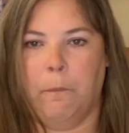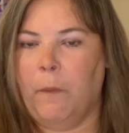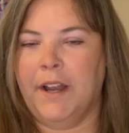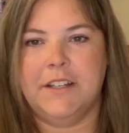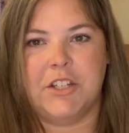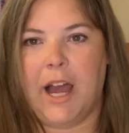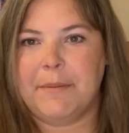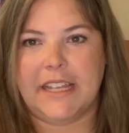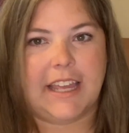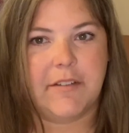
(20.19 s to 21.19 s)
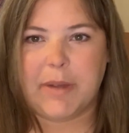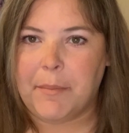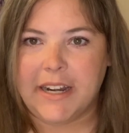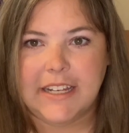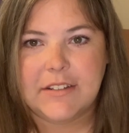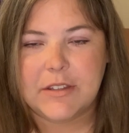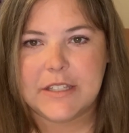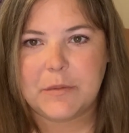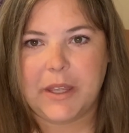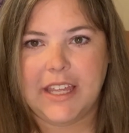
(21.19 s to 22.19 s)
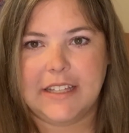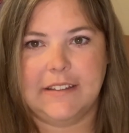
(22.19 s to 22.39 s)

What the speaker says: what shops I gave my money to this week.